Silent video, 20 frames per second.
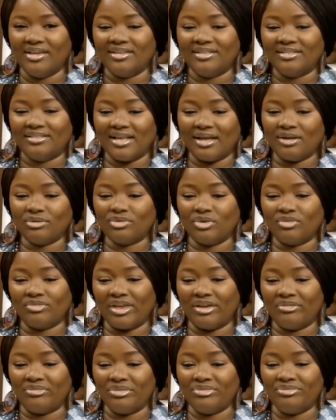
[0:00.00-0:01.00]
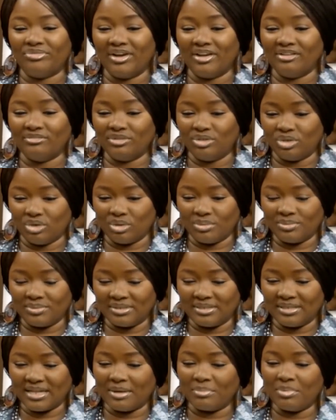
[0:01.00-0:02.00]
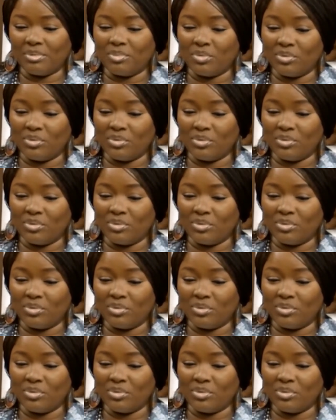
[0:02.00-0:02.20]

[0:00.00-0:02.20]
Say out of every 5 jobs now people will